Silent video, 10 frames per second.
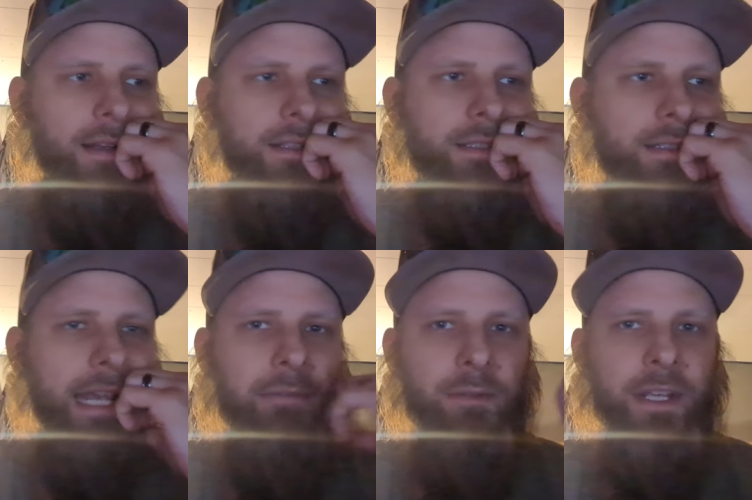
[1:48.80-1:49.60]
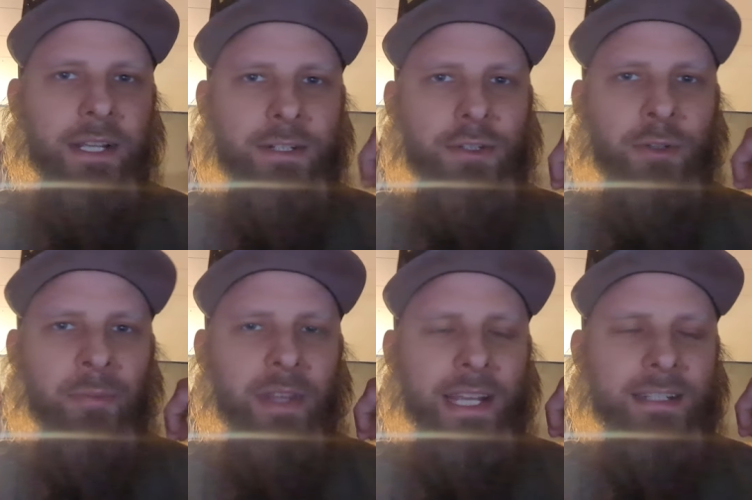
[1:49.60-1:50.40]
safely
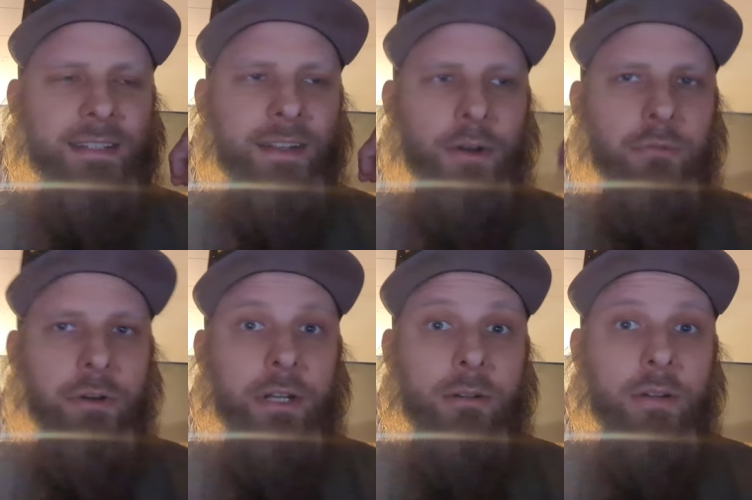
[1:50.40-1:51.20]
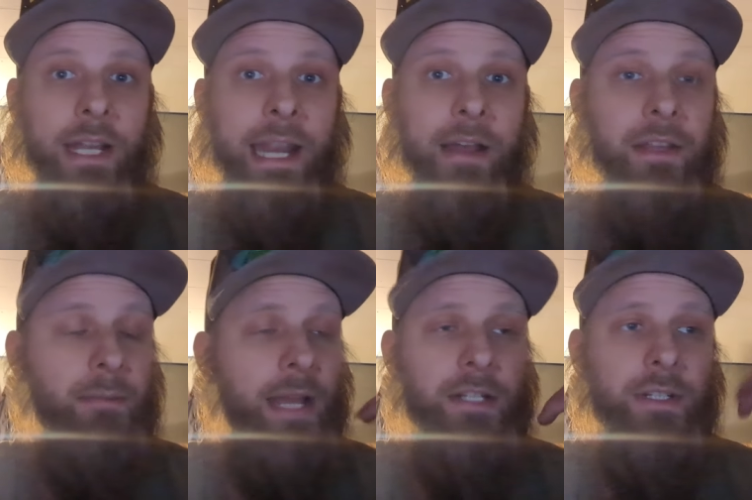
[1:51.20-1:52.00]
consume things that are real. And now the
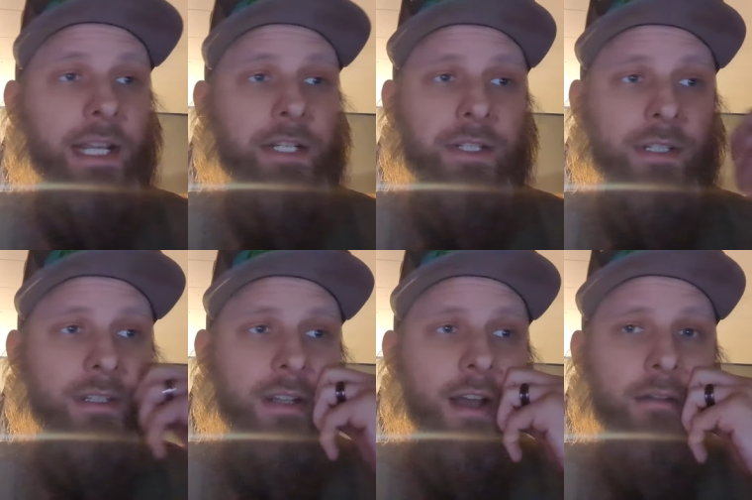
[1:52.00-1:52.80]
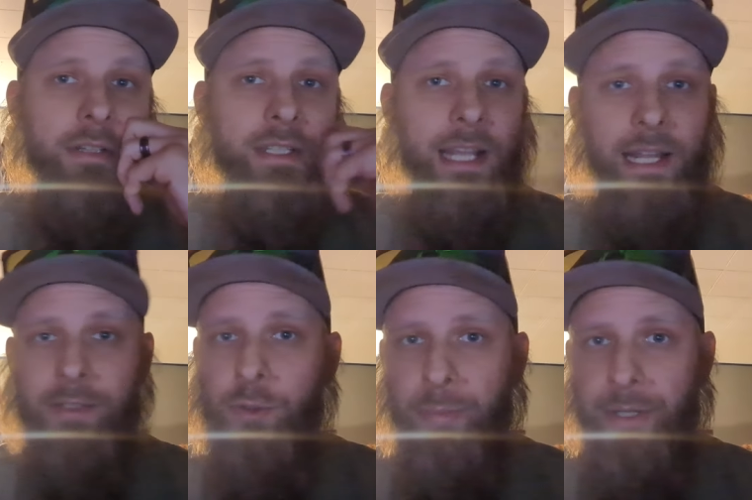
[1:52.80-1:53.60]
imagination, obviously I like
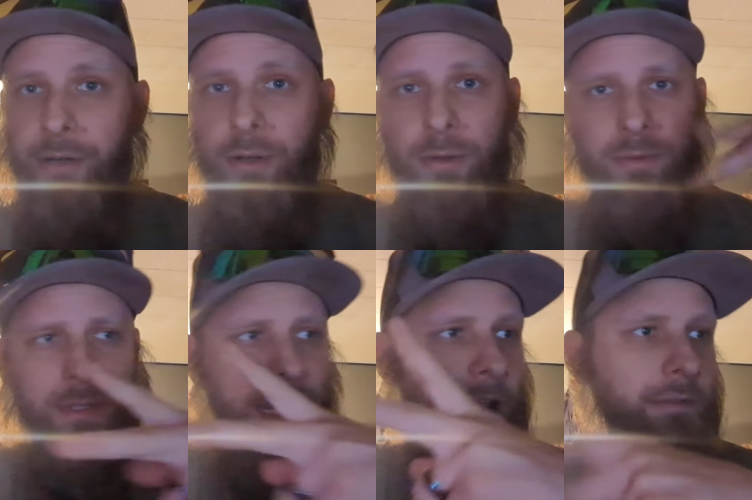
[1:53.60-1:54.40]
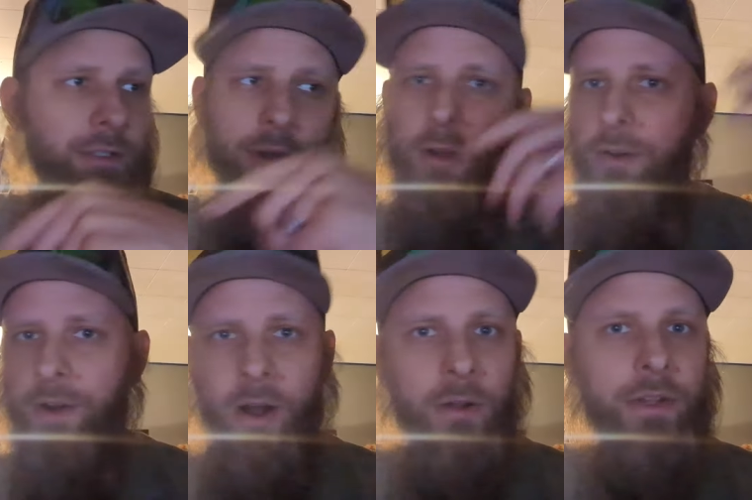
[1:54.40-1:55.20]
superheroes and Avatar
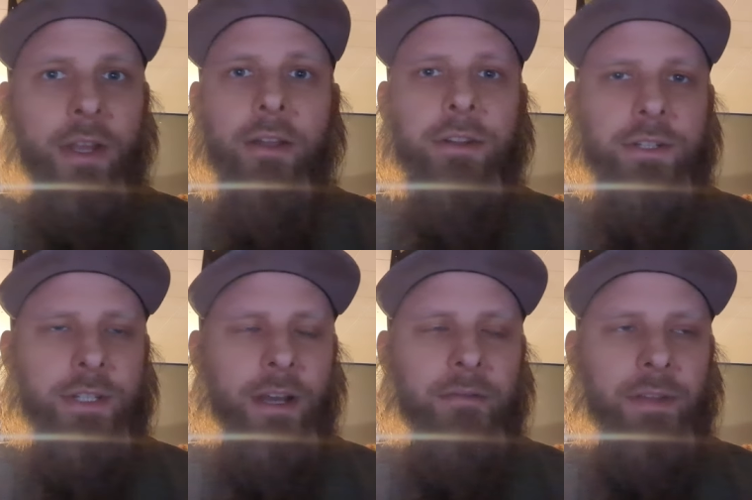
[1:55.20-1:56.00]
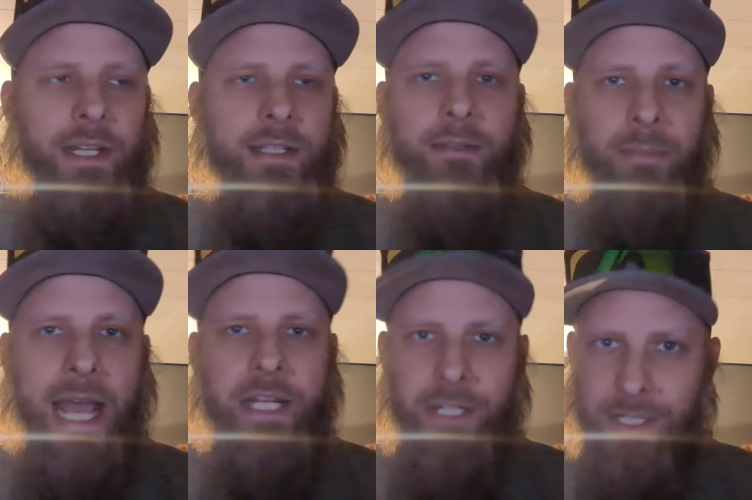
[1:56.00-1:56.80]
and all the other stuff that is
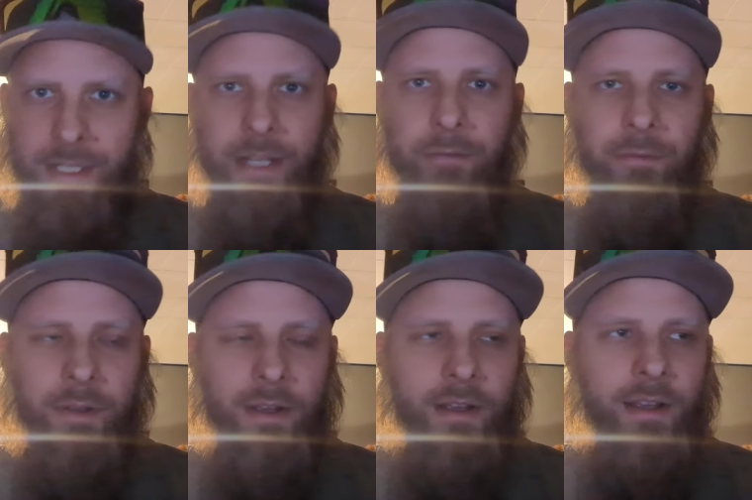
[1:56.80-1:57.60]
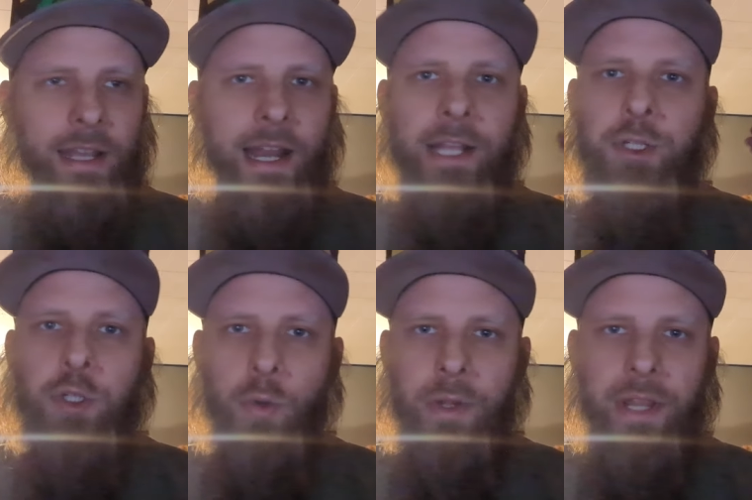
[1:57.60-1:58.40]
imaginative and I
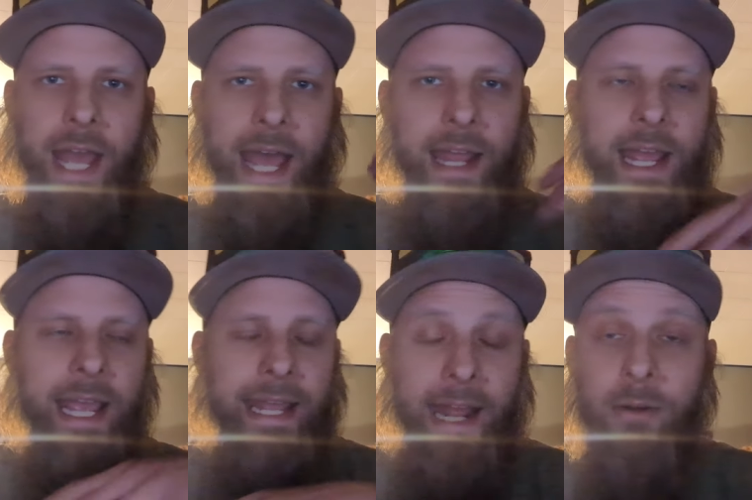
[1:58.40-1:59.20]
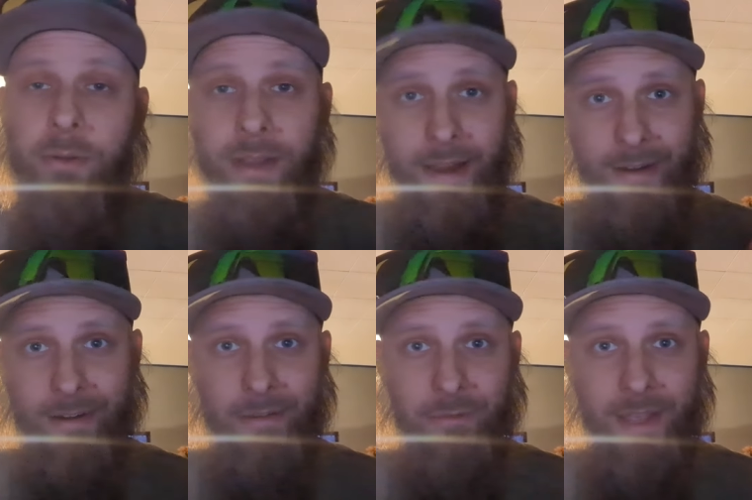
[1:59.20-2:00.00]
enjoy that. And I don't care if